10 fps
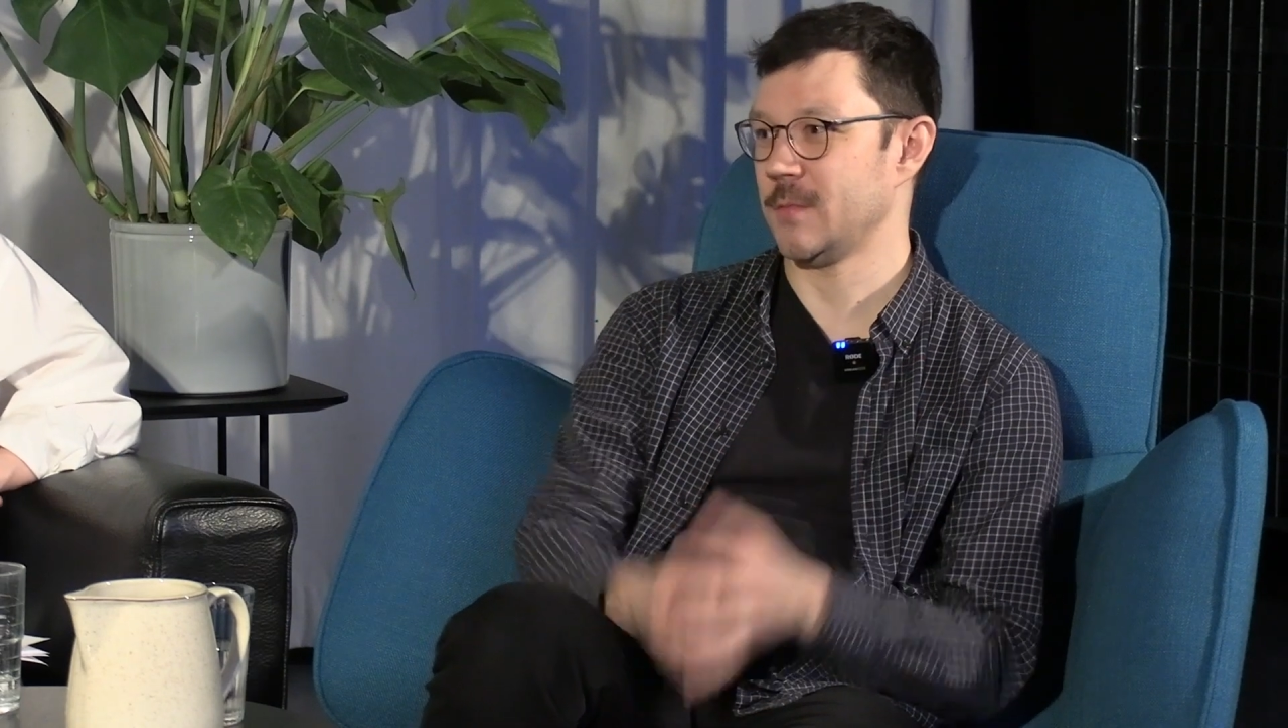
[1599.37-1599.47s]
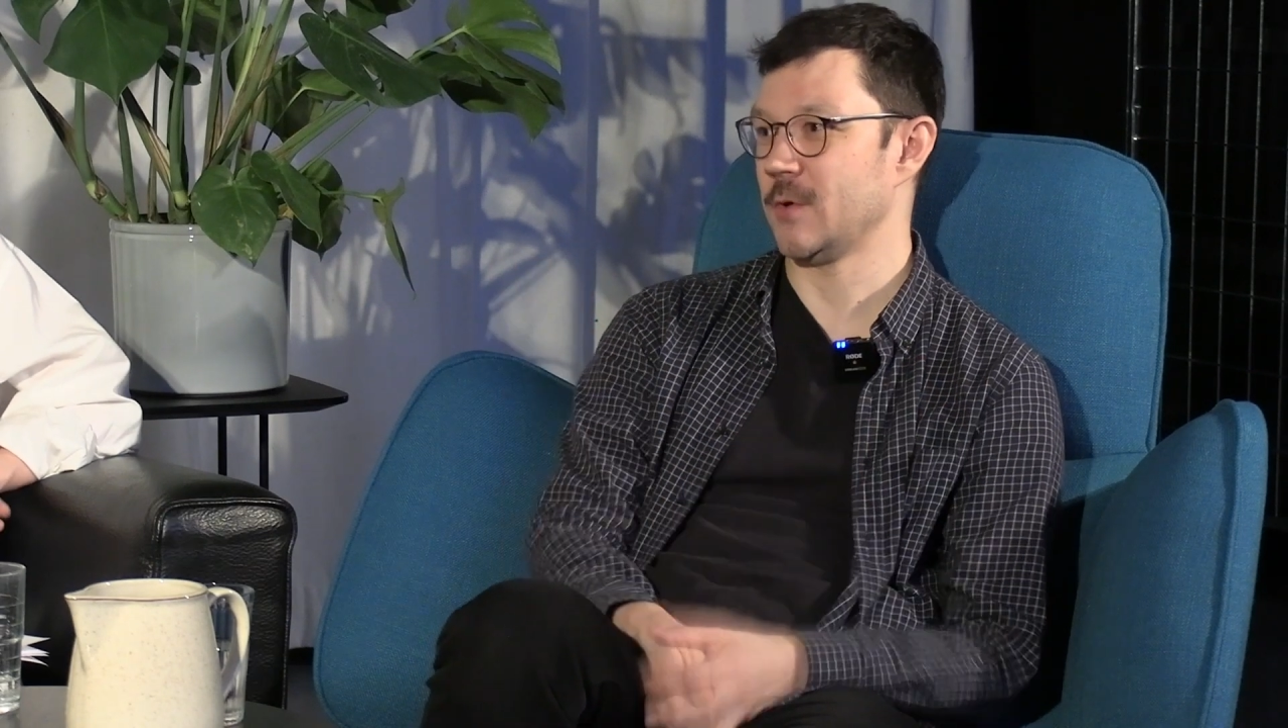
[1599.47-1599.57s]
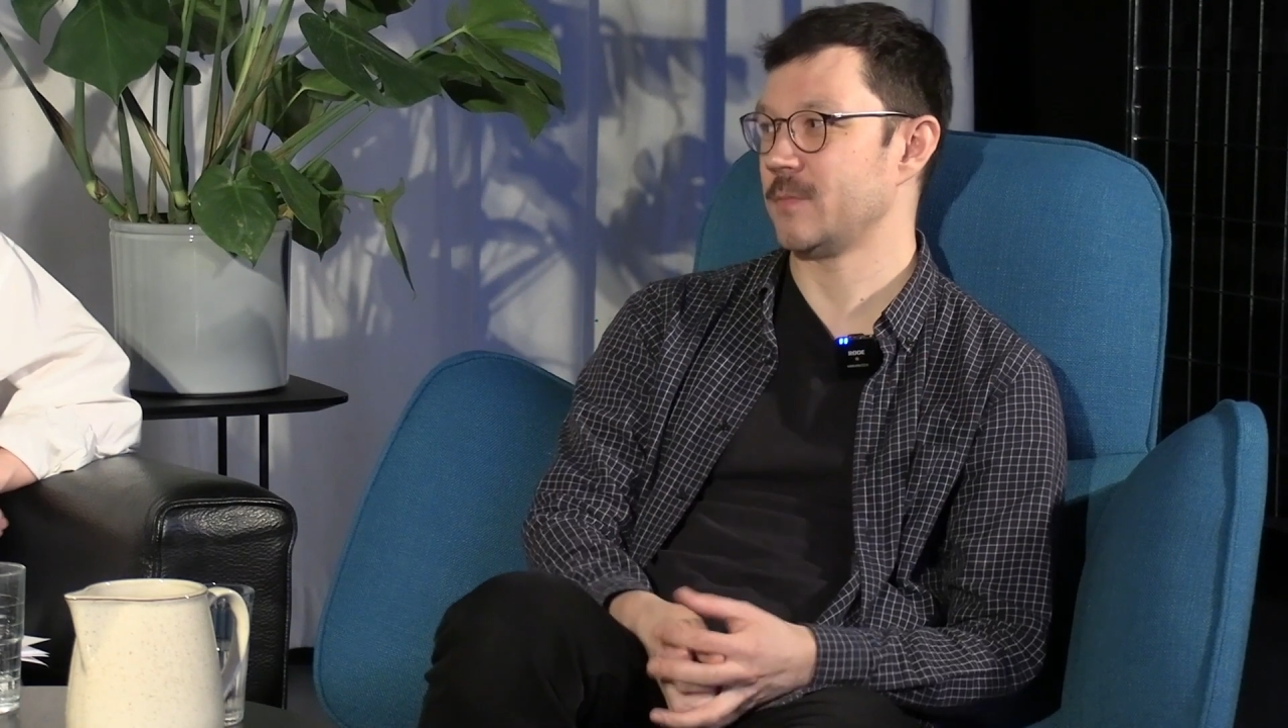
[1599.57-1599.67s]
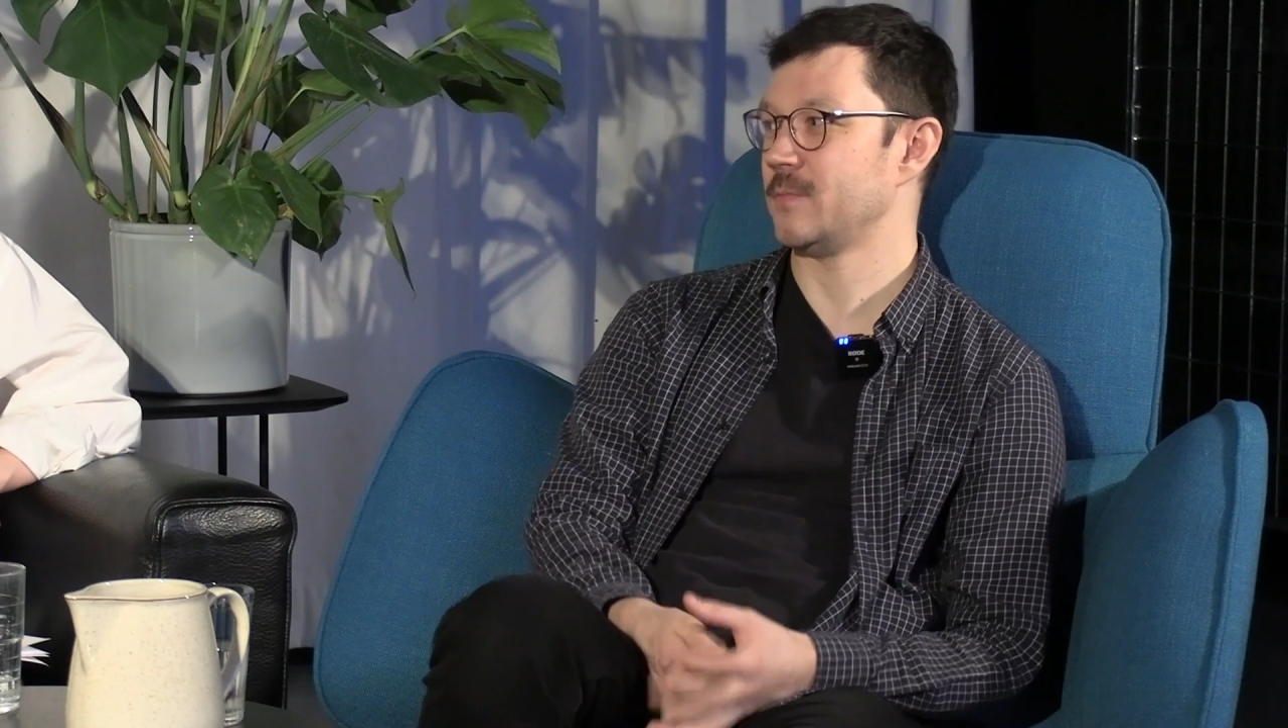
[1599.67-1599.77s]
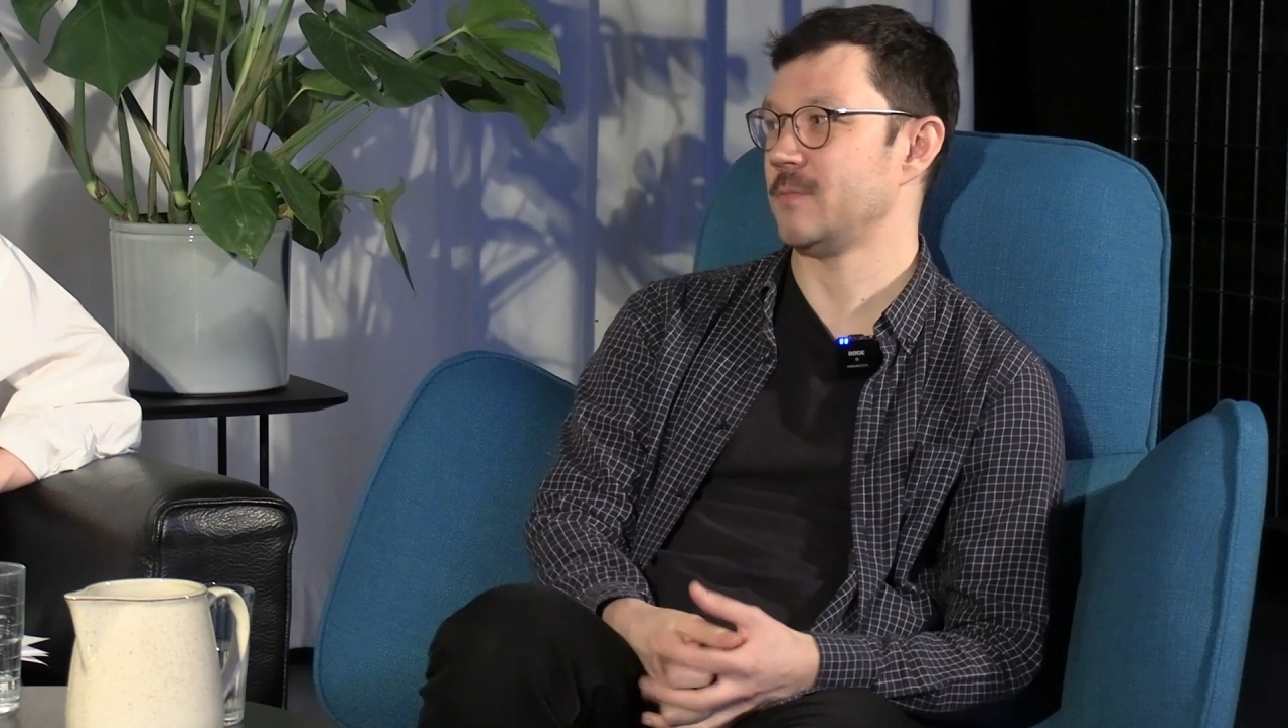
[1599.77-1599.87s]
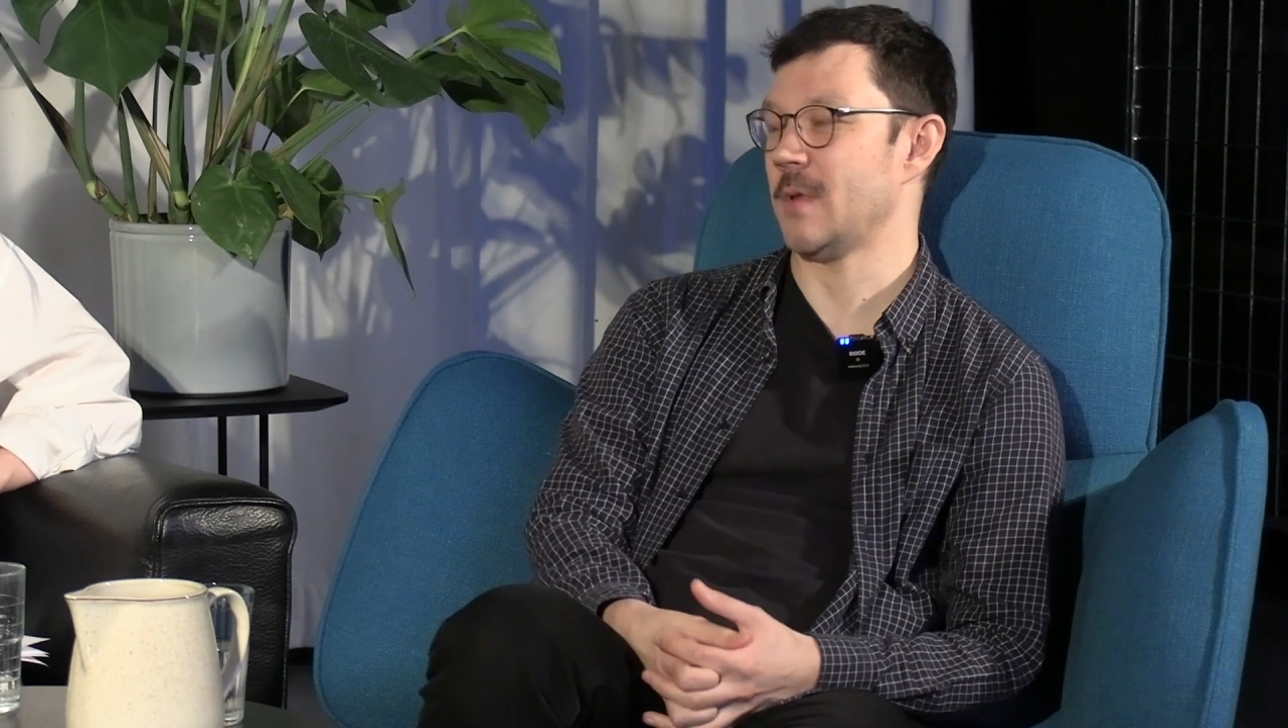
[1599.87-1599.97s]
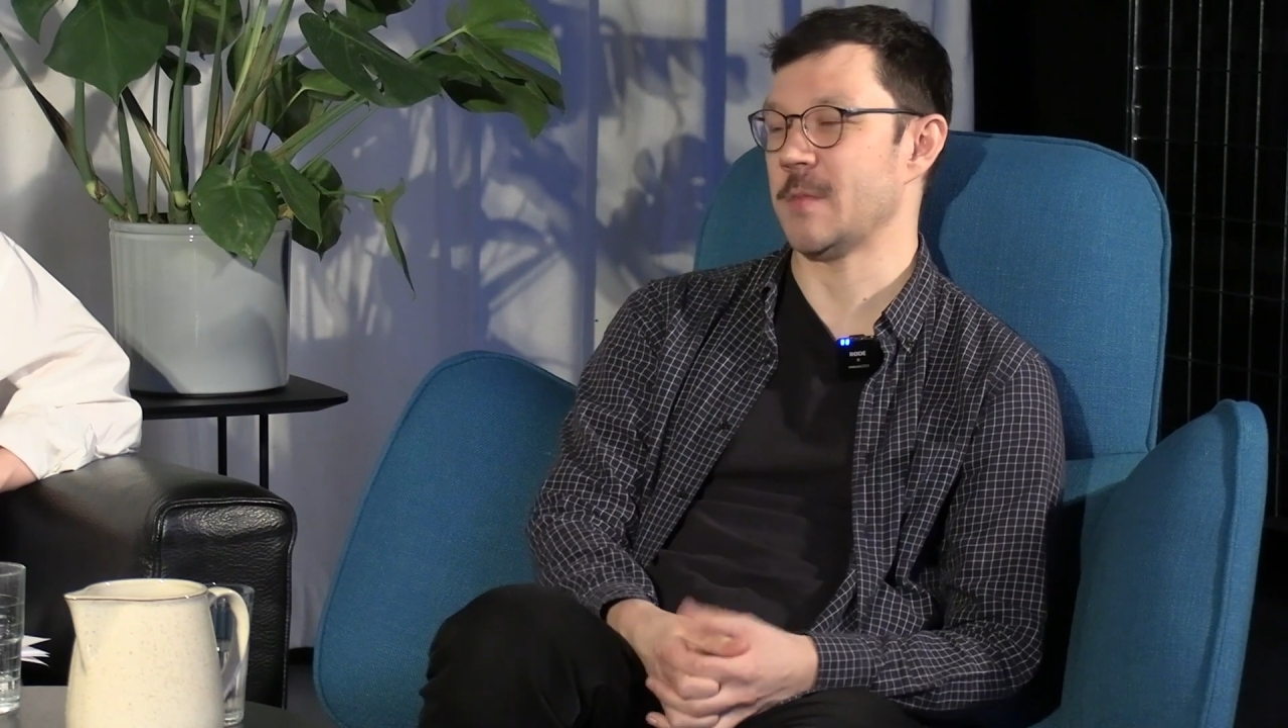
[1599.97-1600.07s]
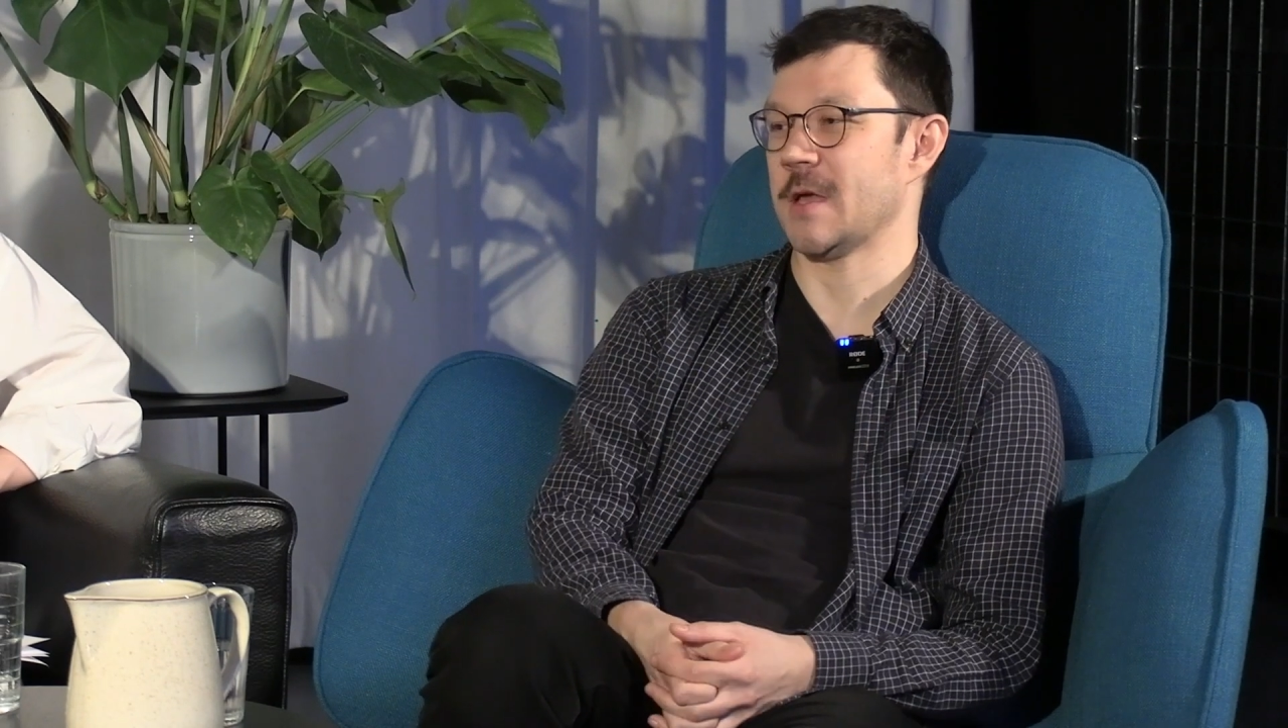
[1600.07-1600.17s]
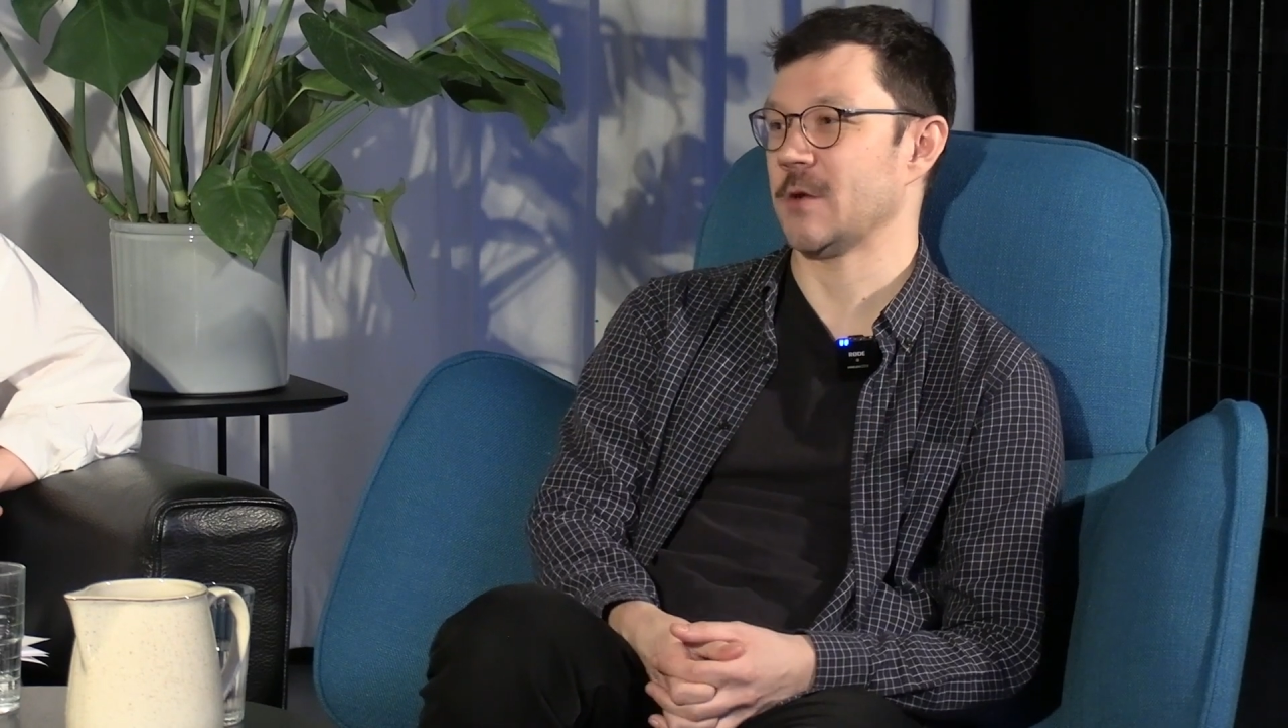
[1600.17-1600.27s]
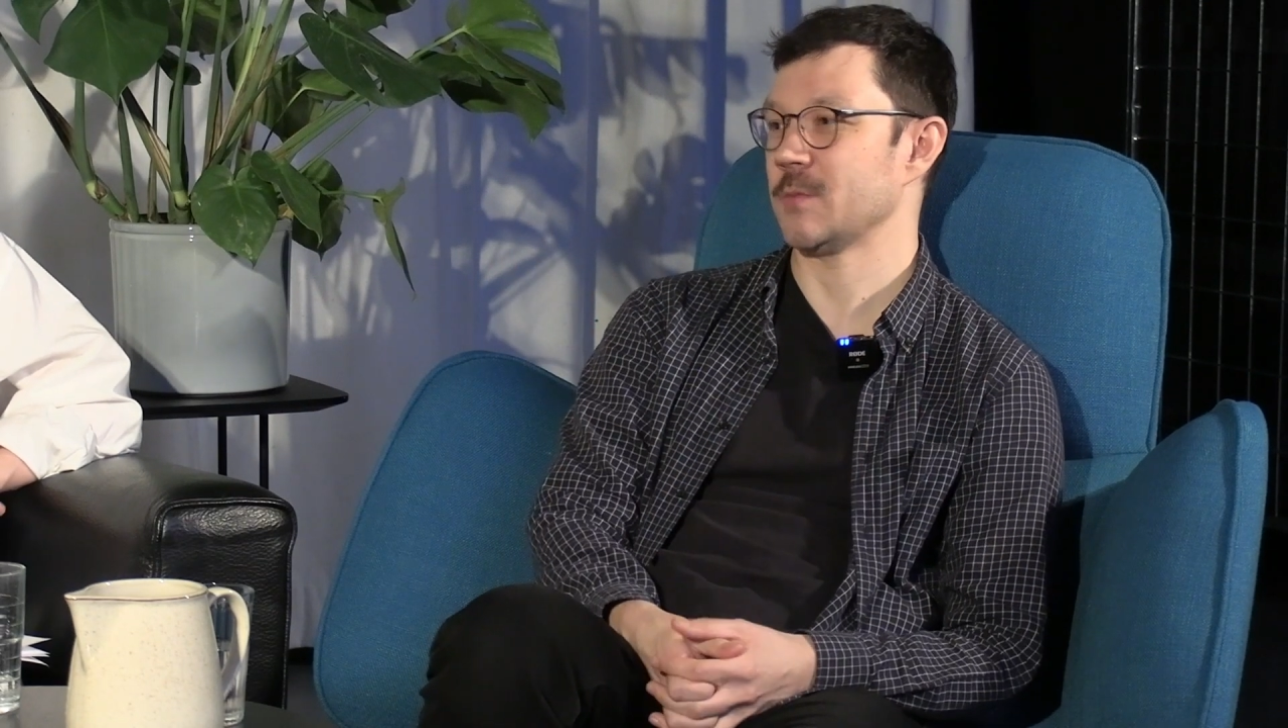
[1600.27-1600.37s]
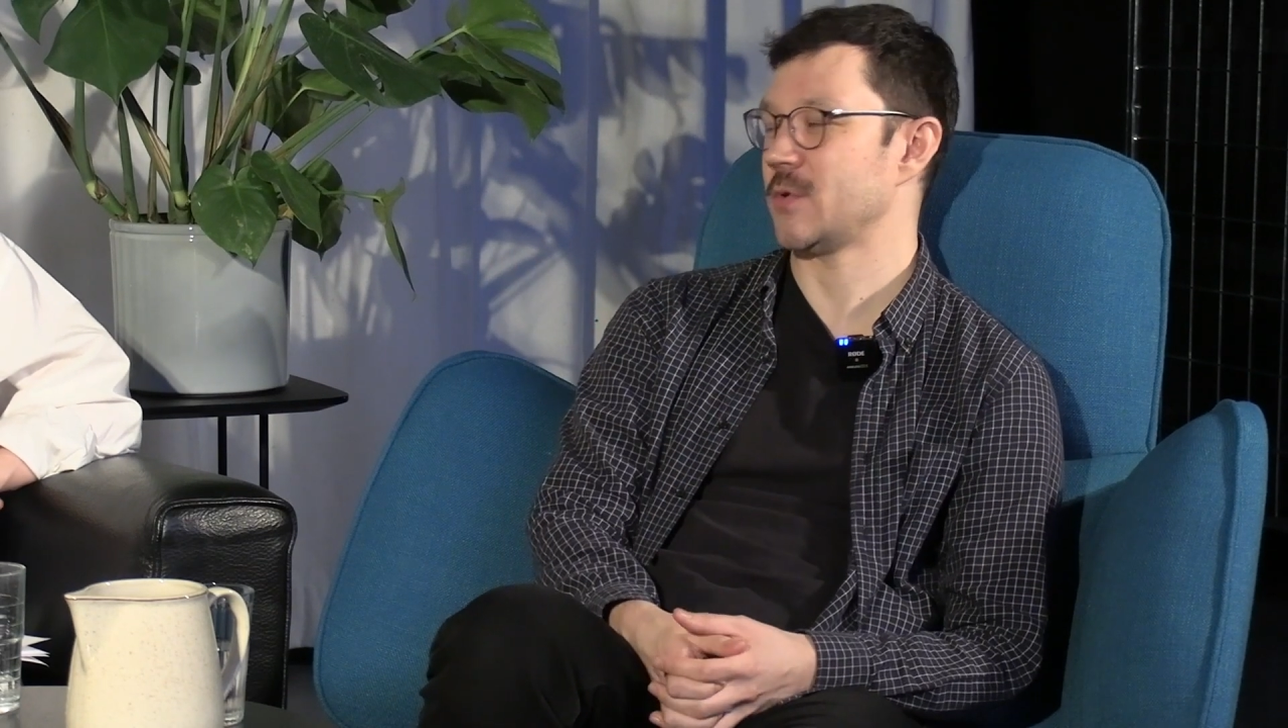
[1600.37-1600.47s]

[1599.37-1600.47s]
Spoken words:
you maybe cannot